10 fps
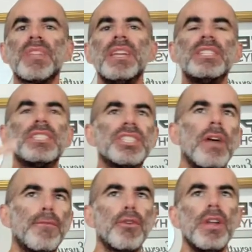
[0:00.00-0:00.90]

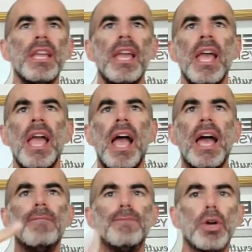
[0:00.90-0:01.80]
suffering,
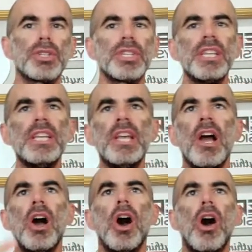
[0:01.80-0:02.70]
adversity,
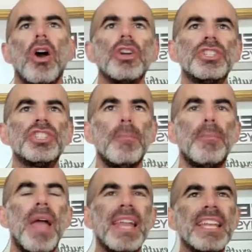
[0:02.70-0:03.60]
hardship,
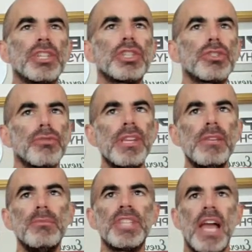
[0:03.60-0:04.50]
and
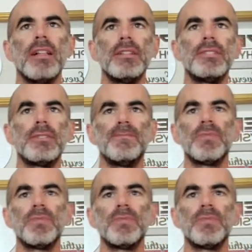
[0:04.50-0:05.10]
extreme challenge?